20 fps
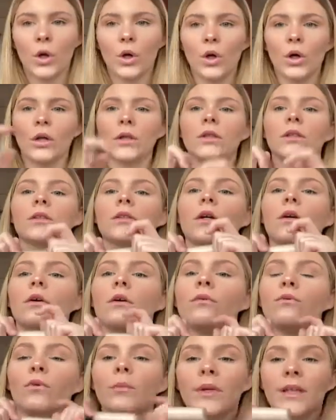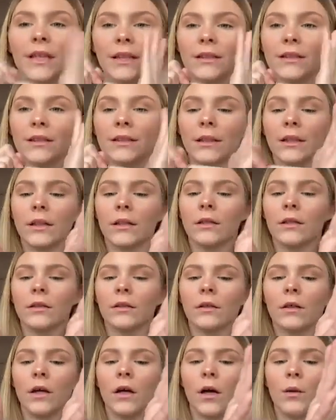So for my next concealer,
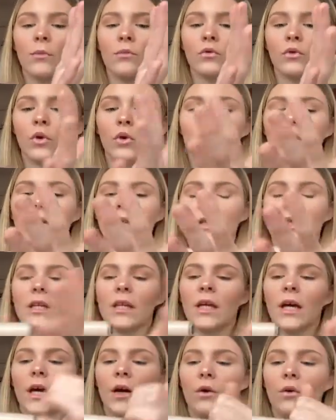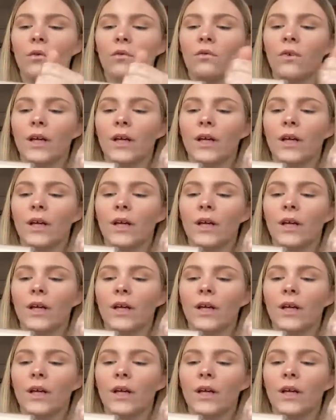I've got the e.l.f.